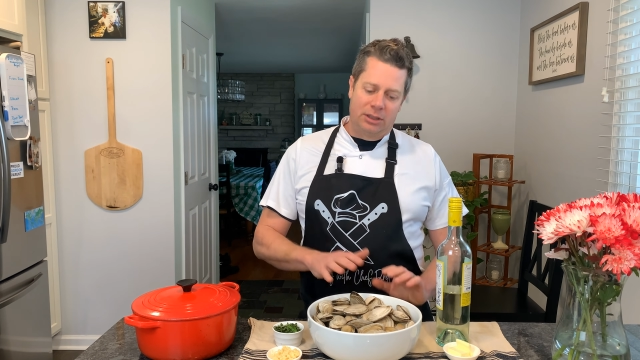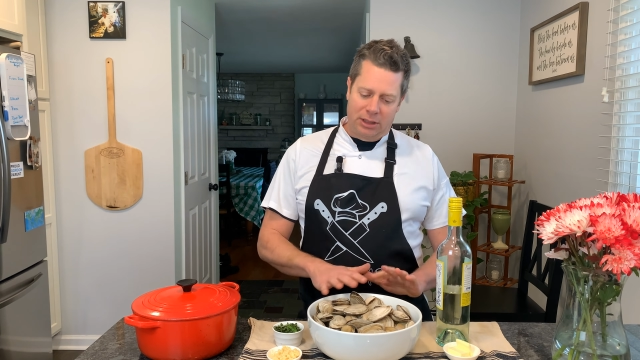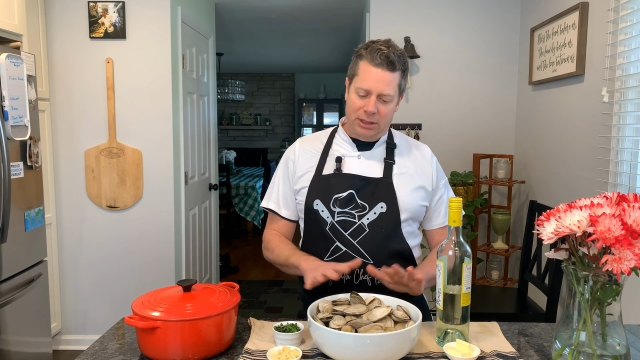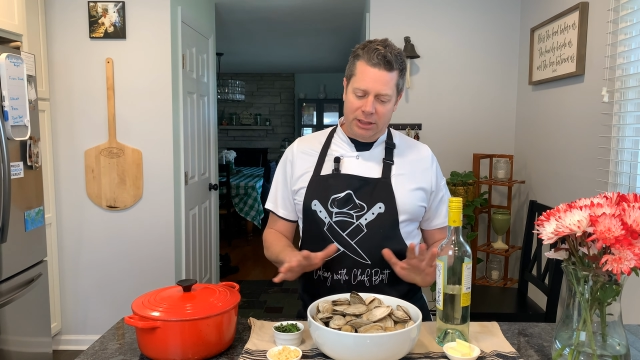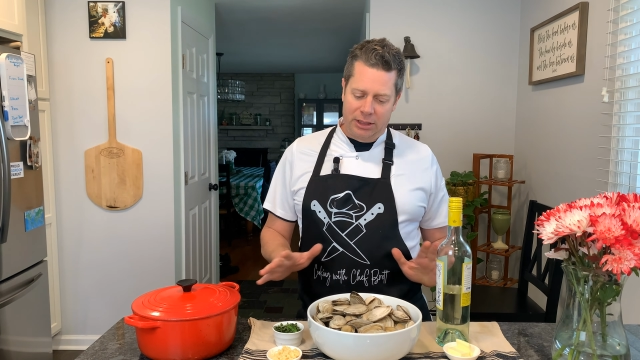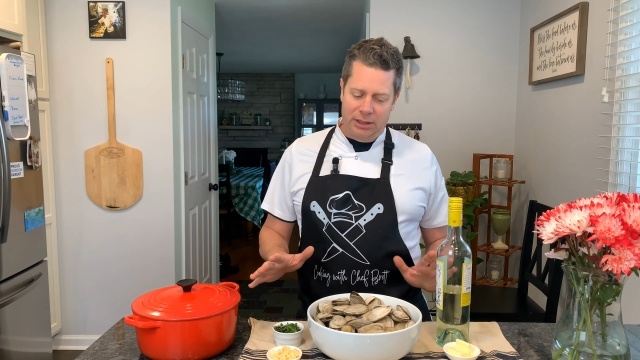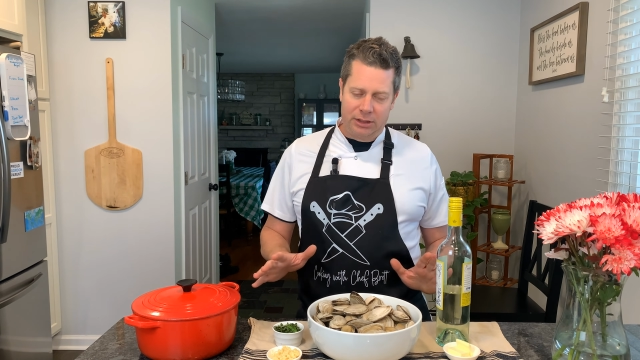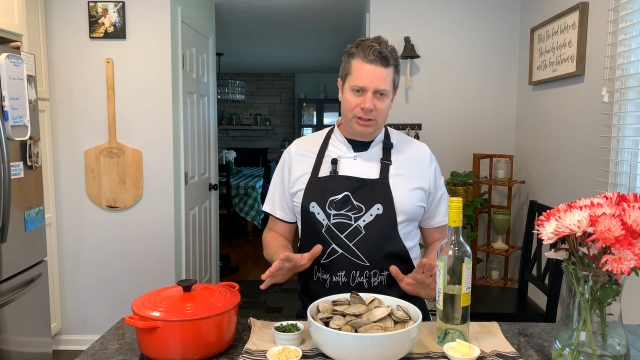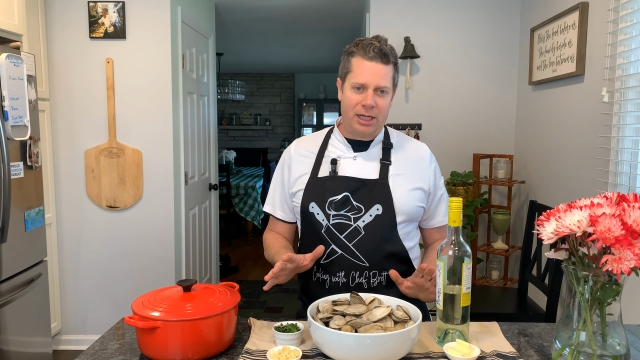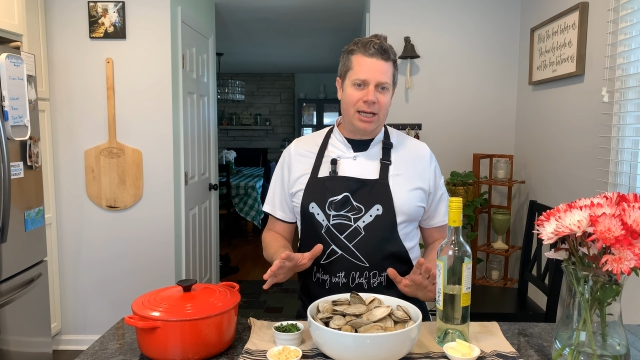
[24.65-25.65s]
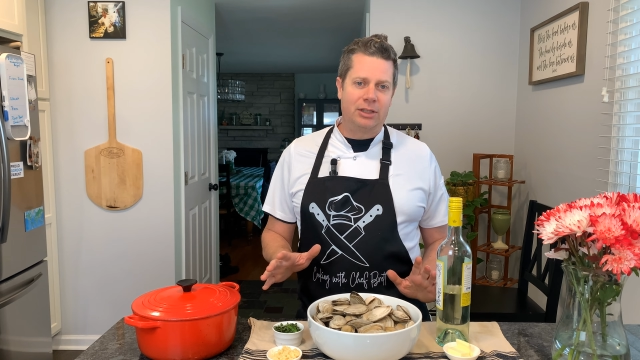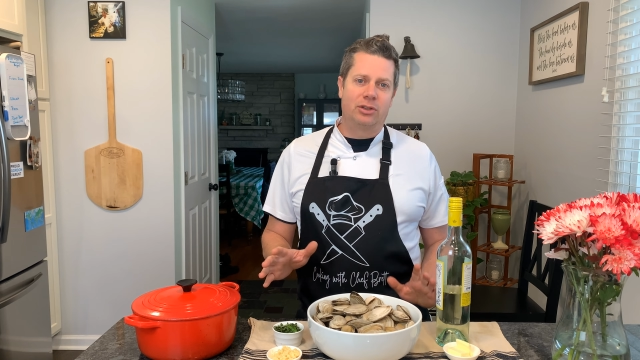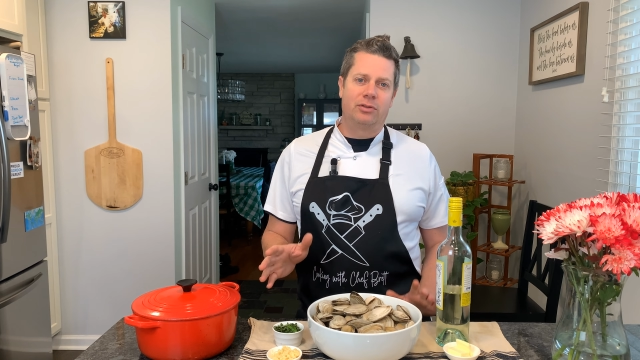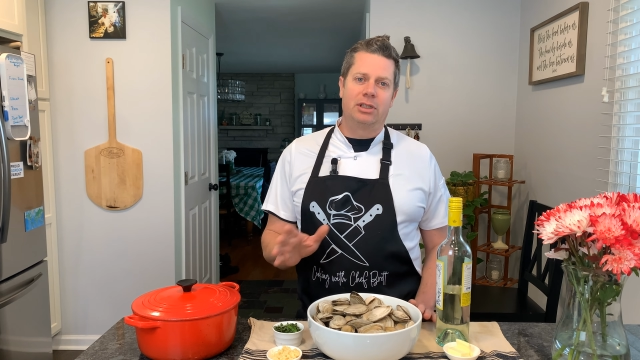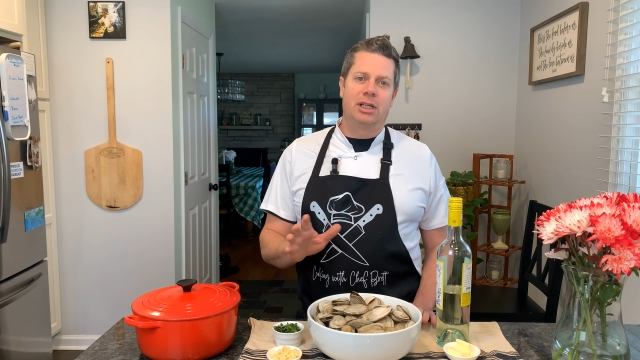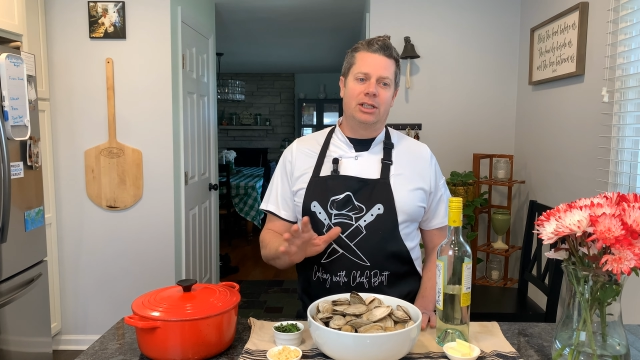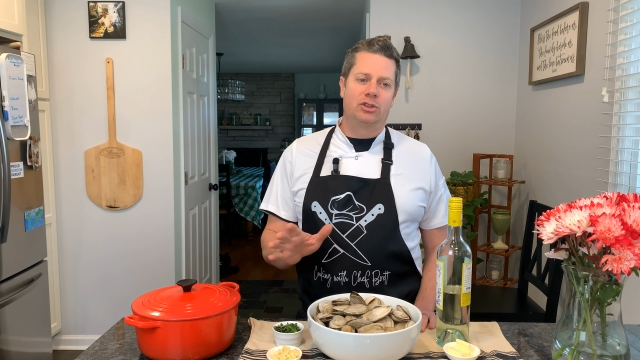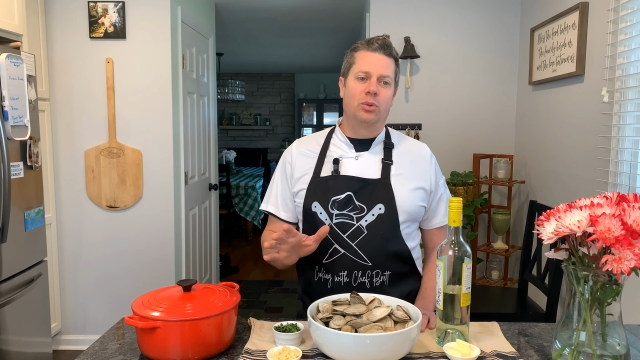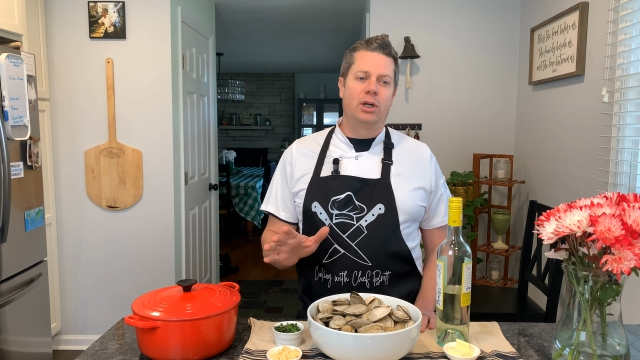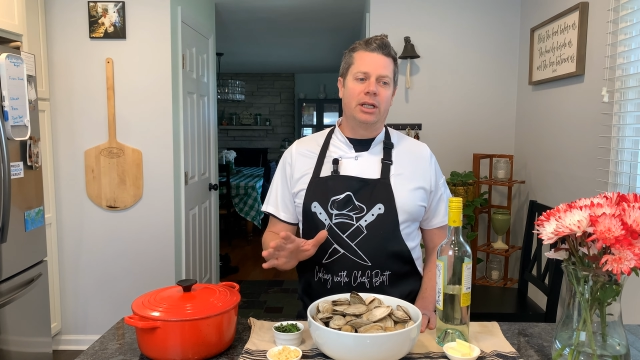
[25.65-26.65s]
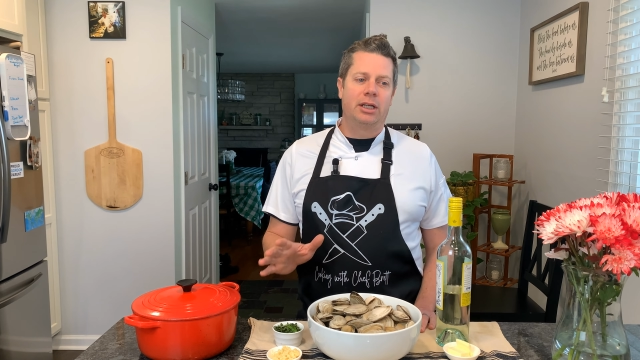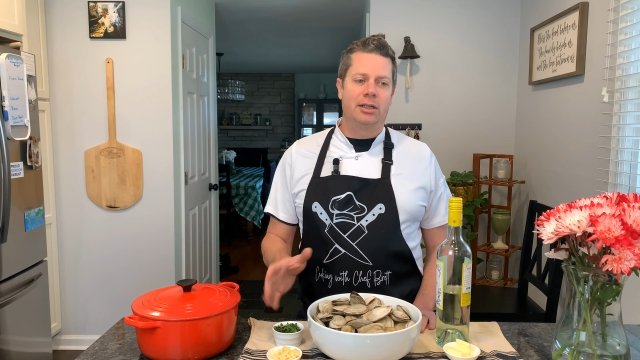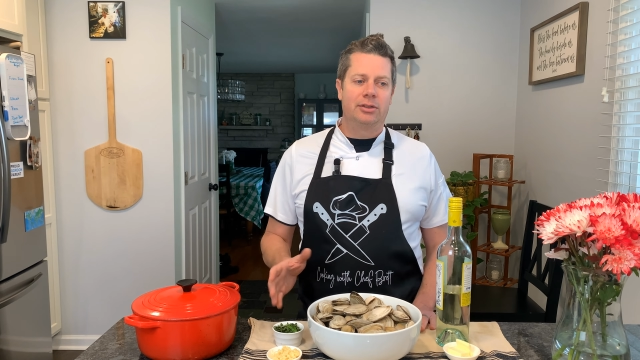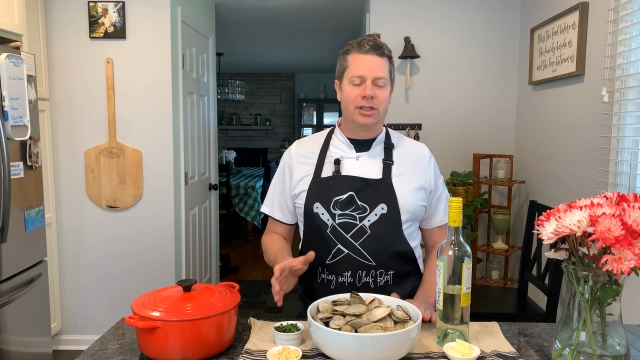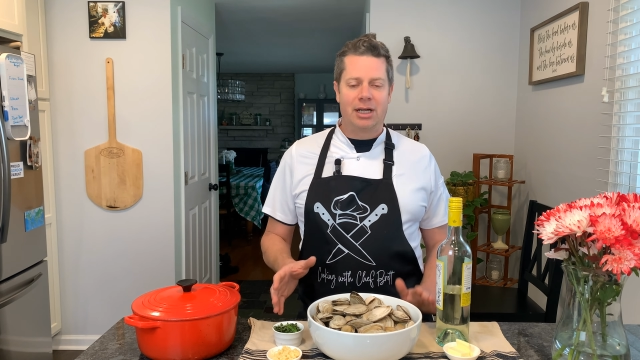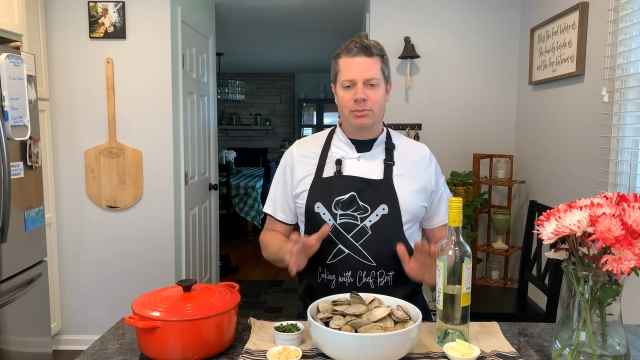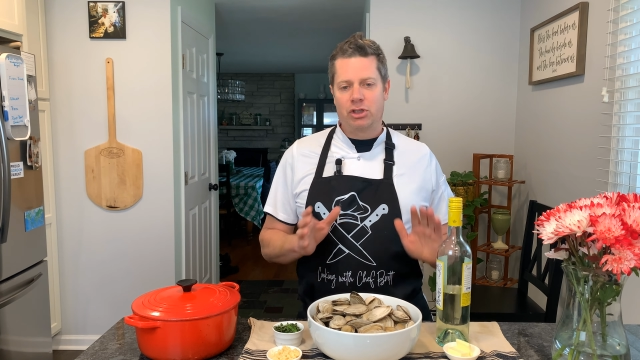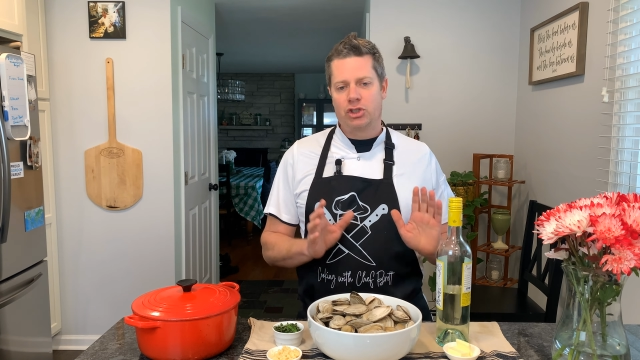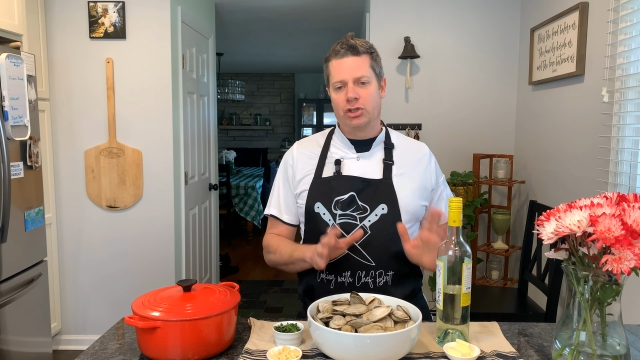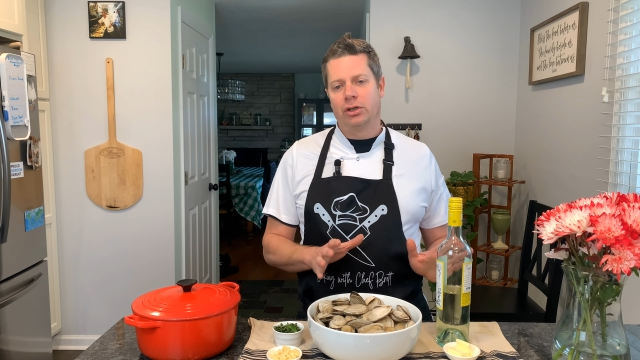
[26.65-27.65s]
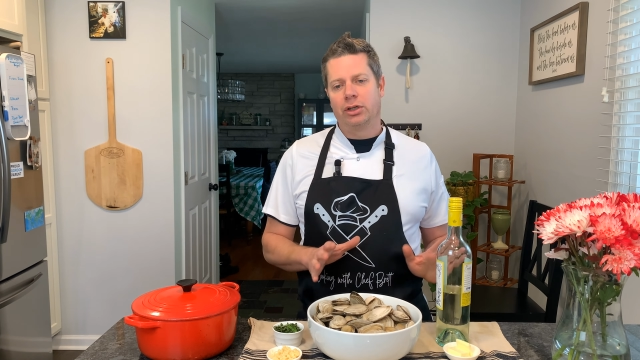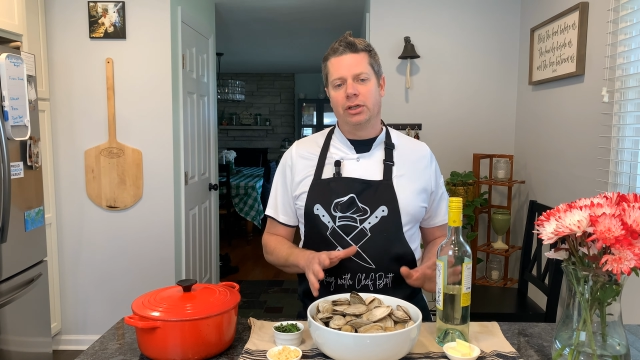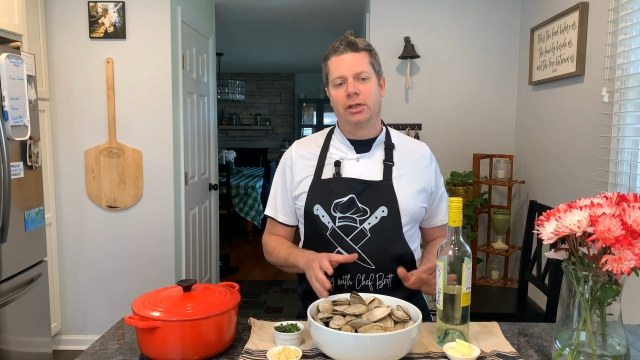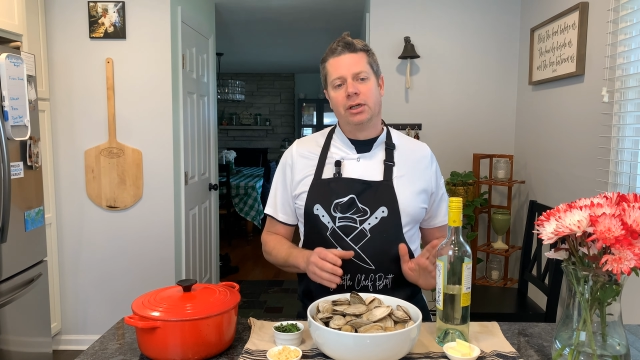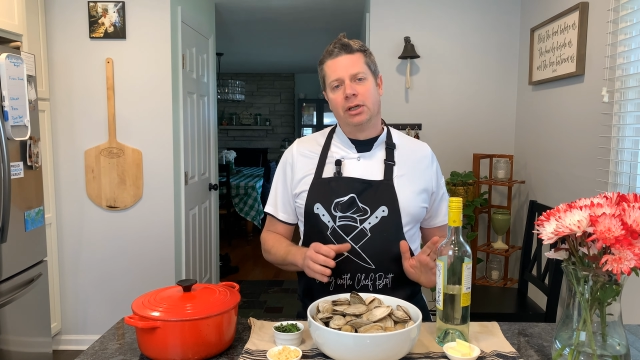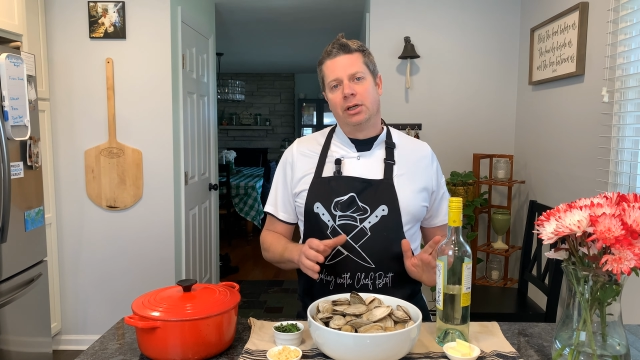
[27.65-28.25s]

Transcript: to clean these guys over the last 20 years, and I'm going to show you